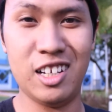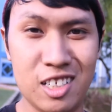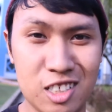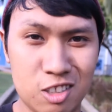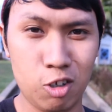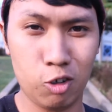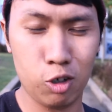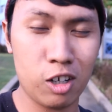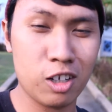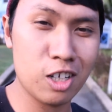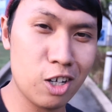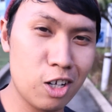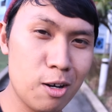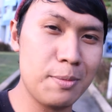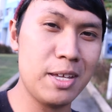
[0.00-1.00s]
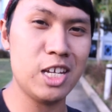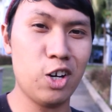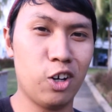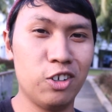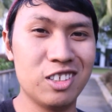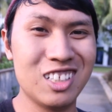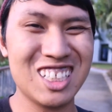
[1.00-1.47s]
and it's no longer gonna be
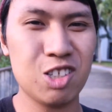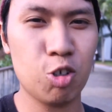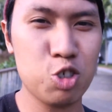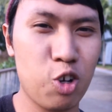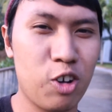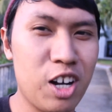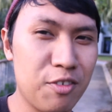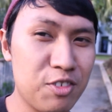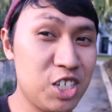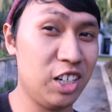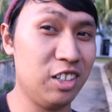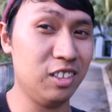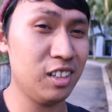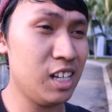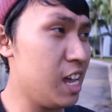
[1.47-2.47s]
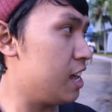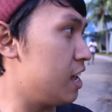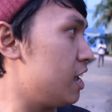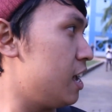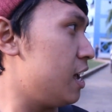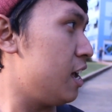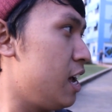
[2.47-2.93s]
on the SocioGraf channel.
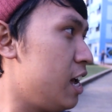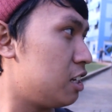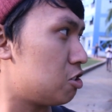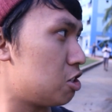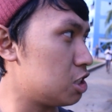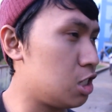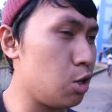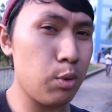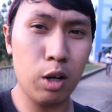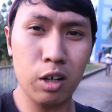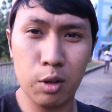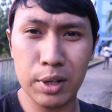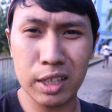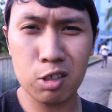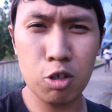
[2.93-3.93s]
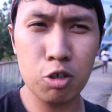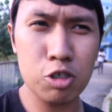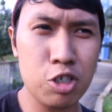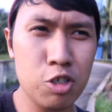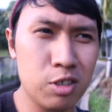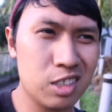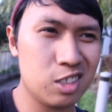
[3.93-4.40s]
As you can see, we're on the way to go
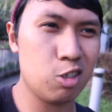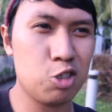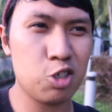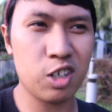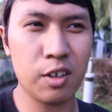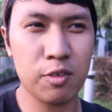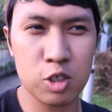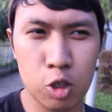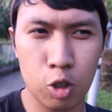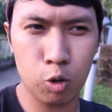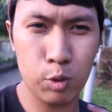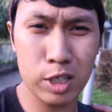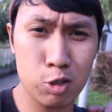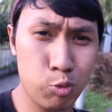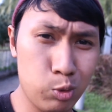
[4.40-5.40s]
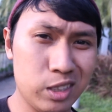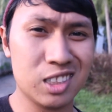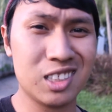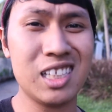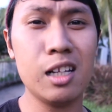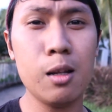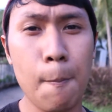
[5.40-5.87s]
shoot the SocioGraf show, which will
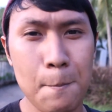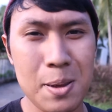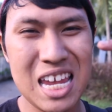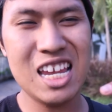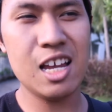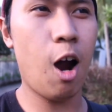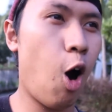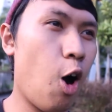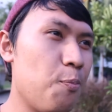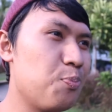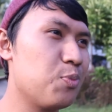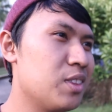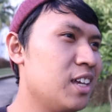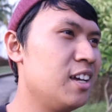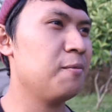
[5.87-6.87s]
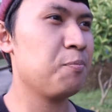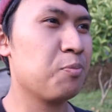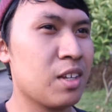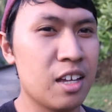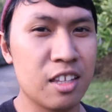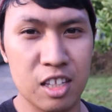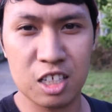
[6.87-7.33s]
still be on
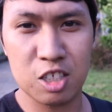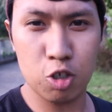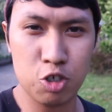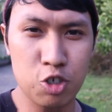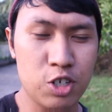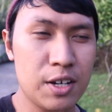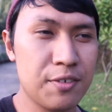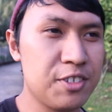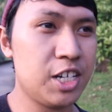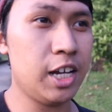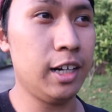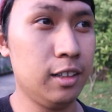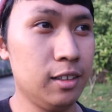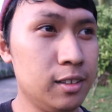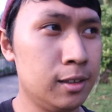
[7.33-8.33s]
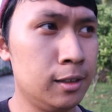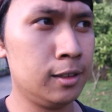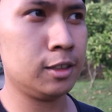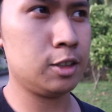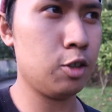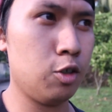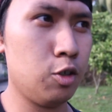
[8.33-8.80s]
the SocioGraf channel.
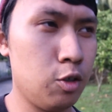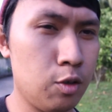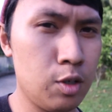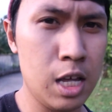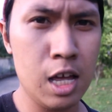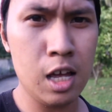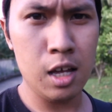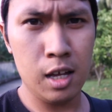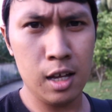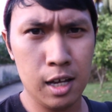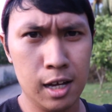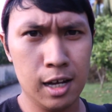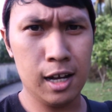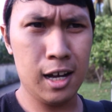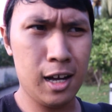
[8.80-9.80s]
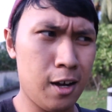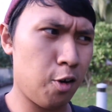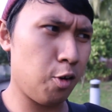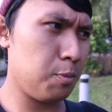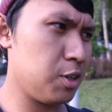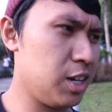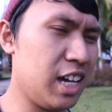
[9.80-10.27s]
So,
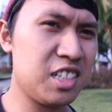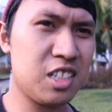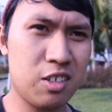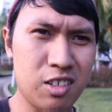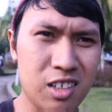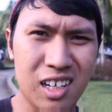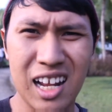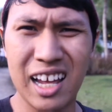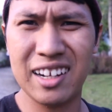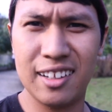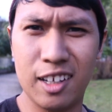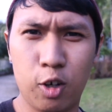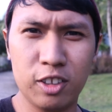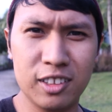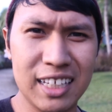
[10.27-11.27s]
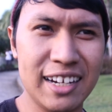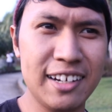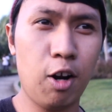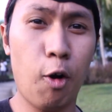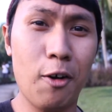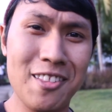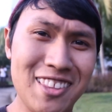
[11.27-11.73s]
hope you guys are gonna like the
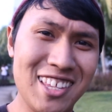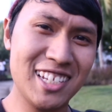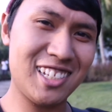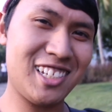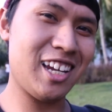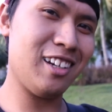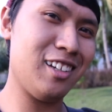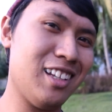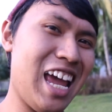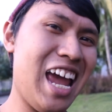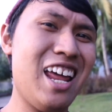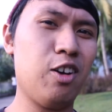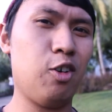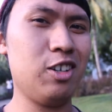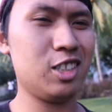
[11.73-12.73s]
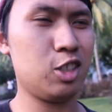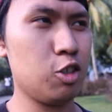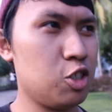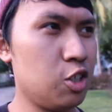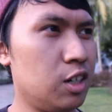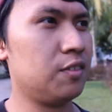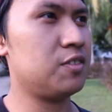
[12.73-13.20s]
content on this channel and on the
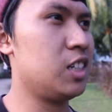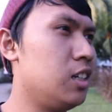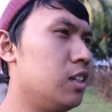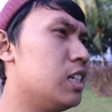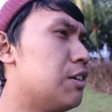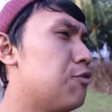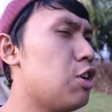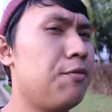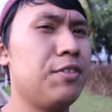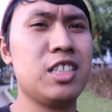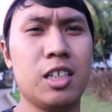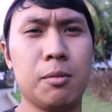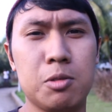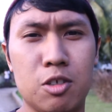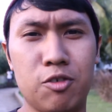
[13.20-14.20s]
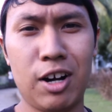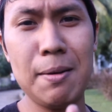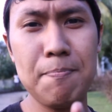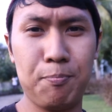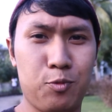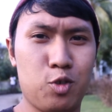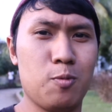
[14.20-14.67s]
SocioGraf channel. If you haven't
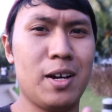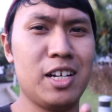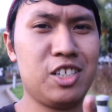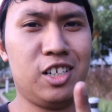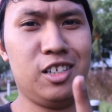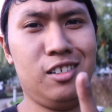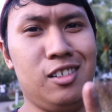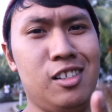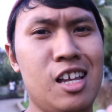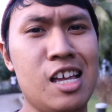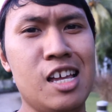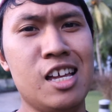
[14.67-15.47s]
subscribed to my channel,